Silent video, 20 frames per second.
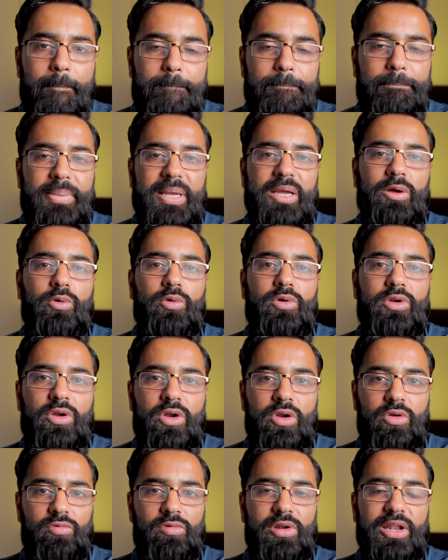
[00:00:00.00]
Build
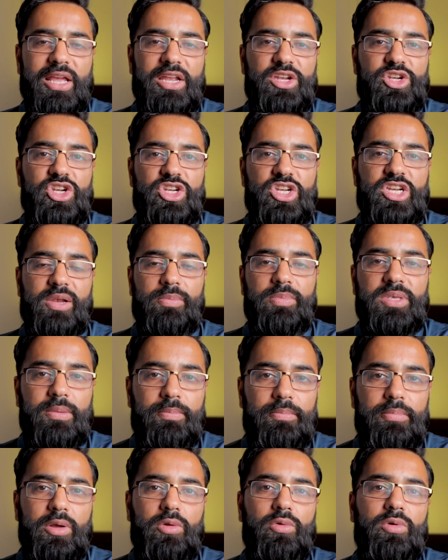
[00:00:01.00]
relationships,
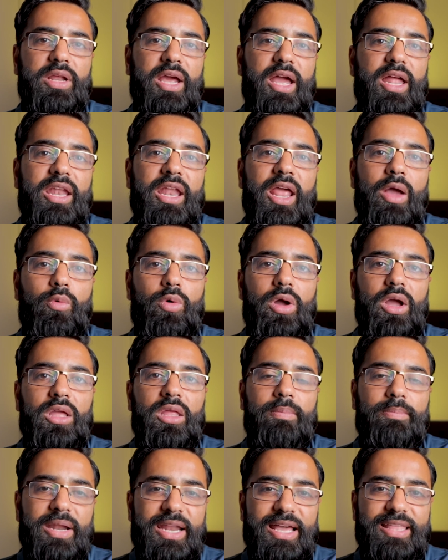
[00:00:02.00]
build a network,
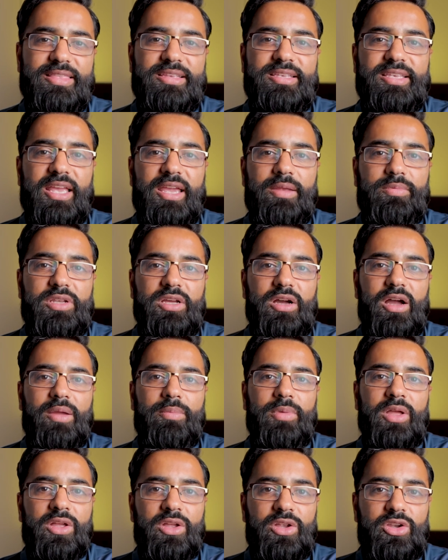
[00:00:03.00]
but at the same time,